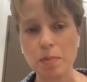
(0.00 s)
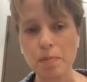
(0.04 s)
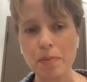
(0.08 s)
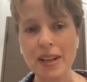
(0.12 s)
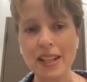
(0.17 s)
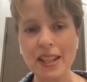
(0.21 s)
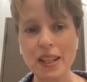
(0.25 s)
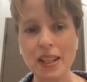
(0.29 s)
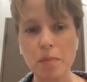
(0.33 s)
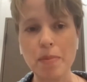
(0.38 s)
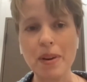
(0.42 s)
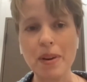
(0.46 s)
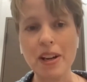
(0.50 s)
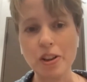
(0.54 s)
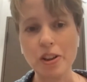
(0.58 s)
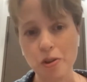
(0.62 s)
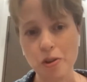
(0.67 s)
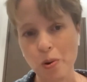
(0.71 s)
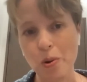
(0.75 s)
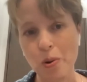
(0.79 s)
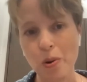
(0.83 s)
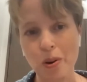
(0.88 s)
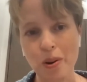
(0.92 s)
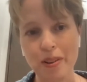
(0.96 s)
has been the big
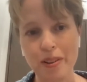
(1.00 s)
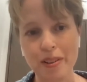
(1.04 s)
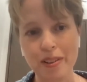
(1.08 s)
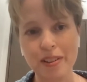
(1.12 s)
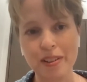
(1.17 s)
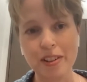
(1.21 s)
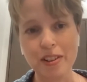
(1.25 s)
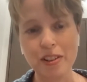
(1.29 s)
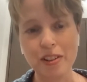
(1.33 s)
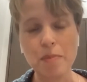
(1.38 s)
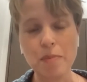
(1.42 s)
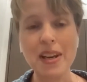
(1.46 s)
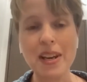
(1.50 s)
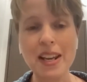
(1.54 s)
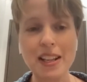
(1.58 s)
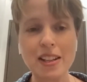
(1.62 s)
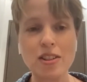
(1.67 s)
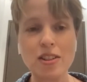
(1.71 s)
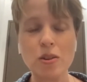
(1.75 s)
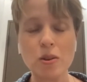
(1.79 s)
draw to me,